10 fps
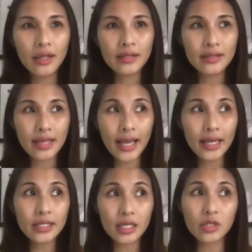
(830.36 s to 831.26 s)

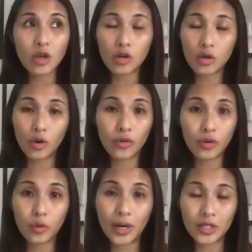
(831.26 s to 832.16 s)
they did not go
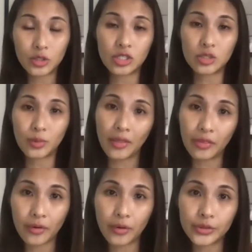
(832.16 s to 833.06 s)
through what you just went
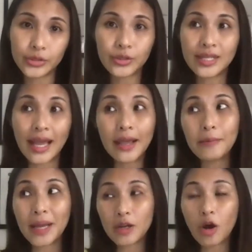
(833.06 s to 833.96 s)
through, so they
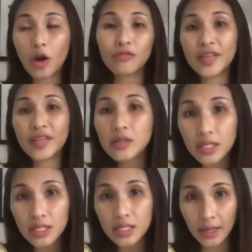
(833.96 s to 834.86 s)
may not
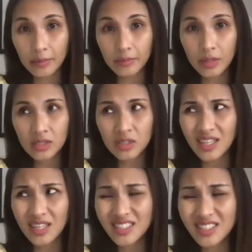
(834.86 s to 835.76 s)
feel the same. So
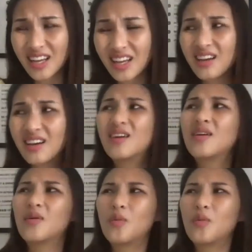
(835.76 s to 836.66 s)
they're just like,
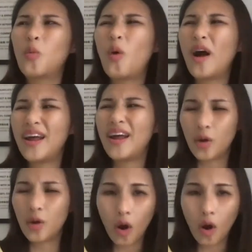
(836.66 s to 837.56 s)
what are
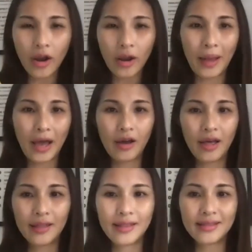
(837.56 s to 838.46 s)
you on about?
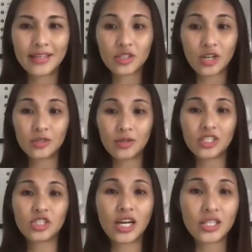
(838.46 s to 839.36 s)
And then they try to like
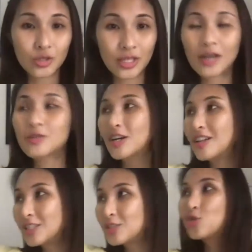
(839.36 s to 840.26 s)
shut you down, kind of
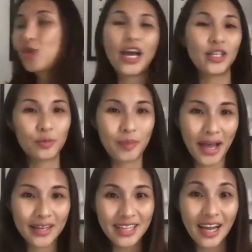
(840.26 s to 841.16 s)
like drag you
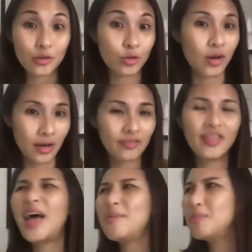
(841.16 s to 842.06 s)
back down to earth.
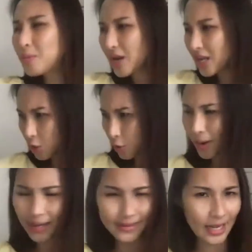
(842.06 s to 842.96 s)
Let me bring you
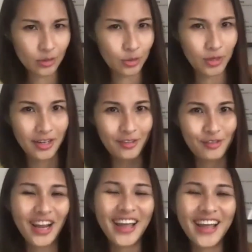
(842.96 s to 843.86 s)
back down to earth,
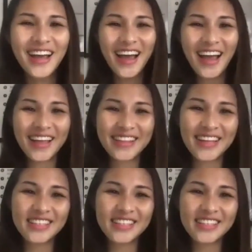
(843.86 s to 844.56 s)
right? And then